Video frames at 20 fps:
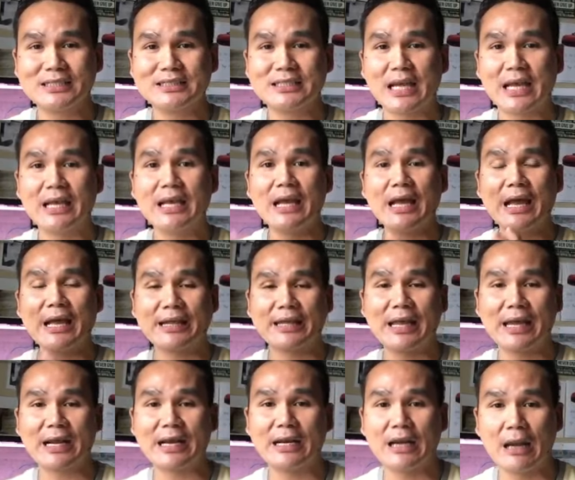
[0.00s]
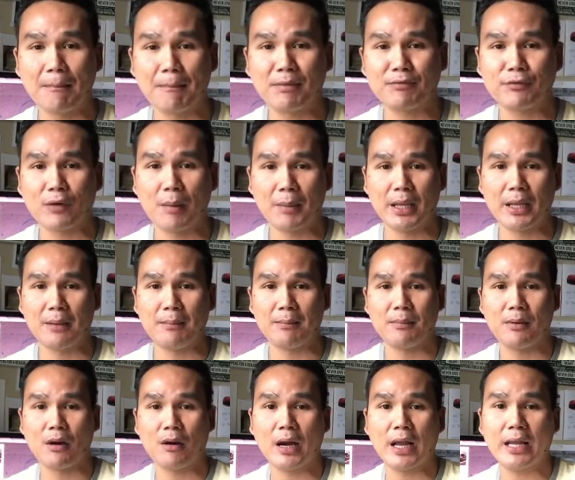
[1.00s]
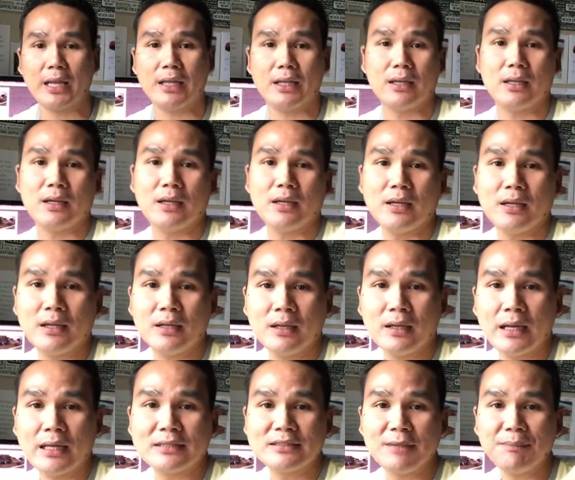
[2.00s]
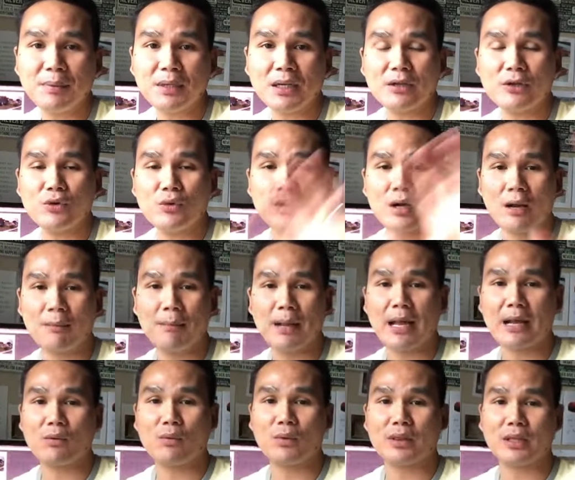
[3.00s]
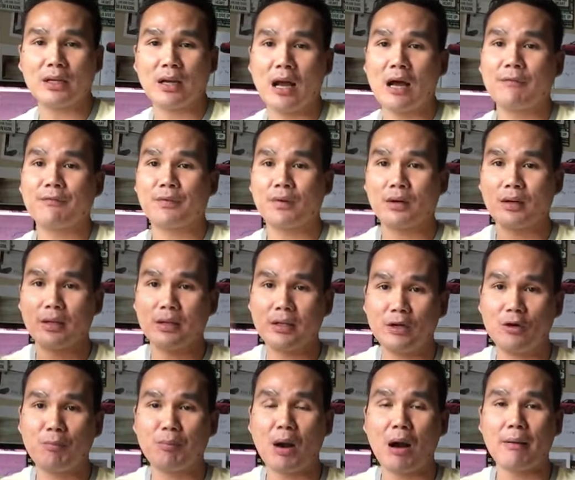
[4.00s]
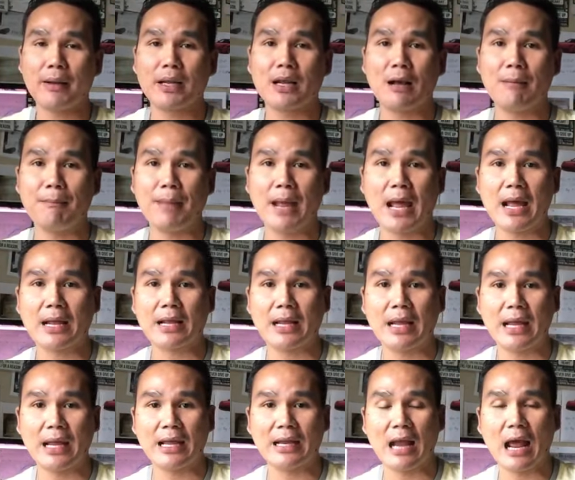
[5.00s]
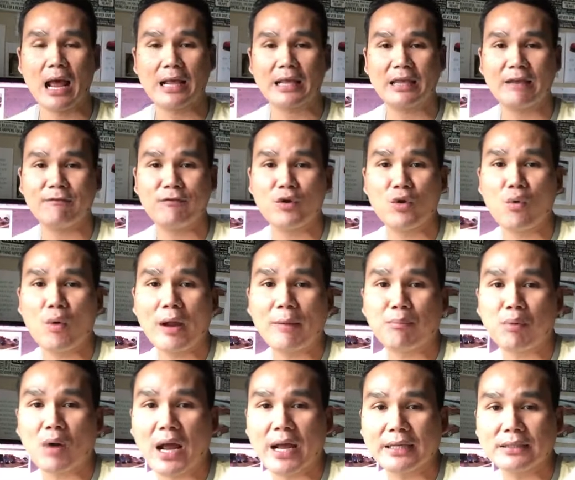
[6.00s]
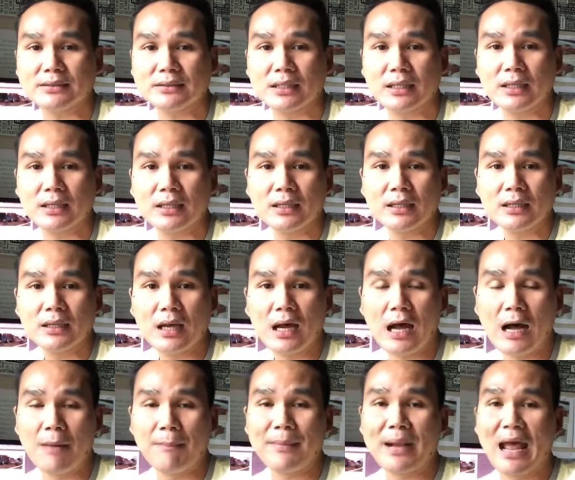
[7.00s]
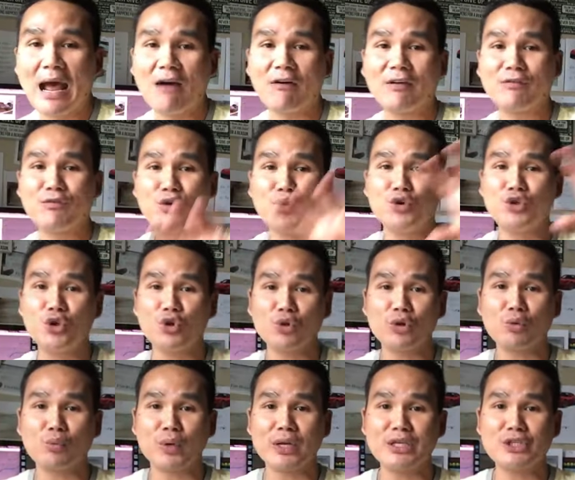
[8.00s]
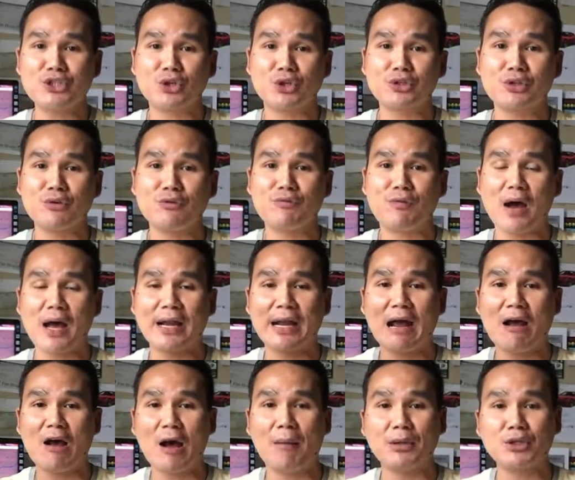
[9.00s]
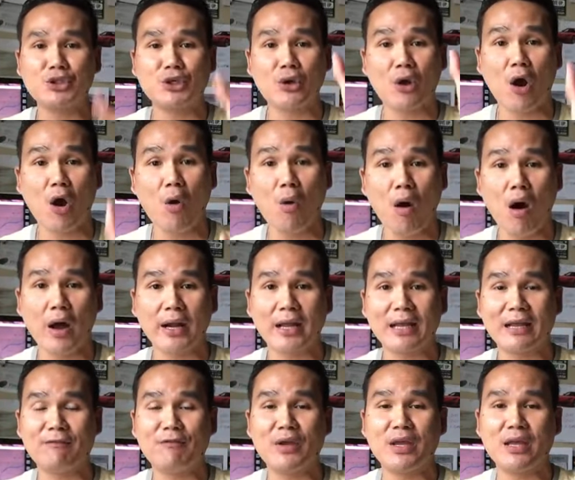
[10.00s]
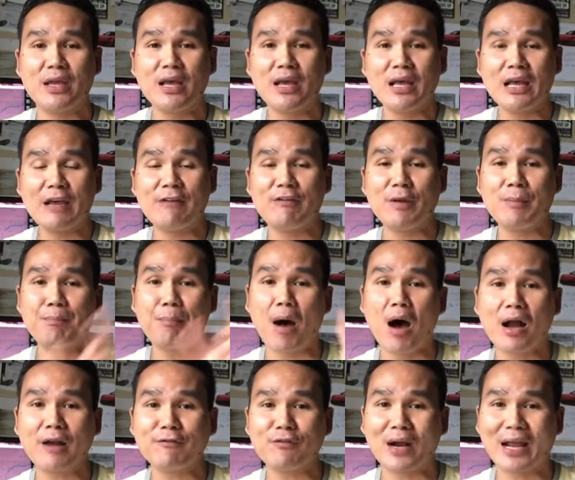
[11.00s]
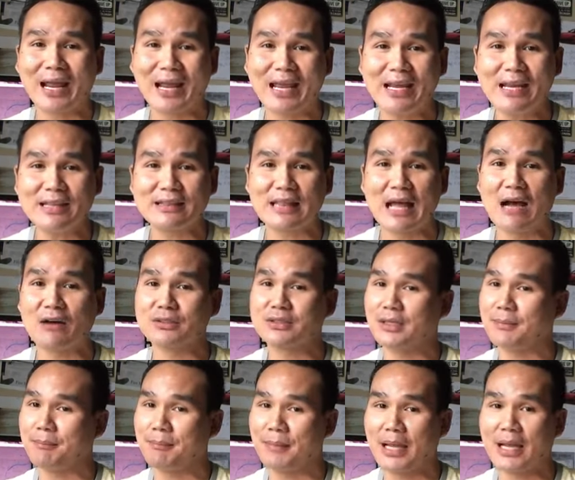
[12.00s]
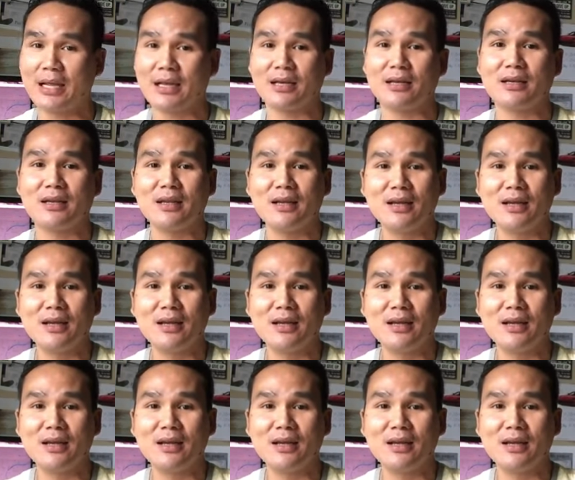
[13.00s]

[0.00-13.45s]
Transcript: say and get a number from him. All right. And typically, you come back with an offer. He'll probably come back and give you a price. Now, if you do the research, you find out how much you owe on it. If he bought it for $80,000, man,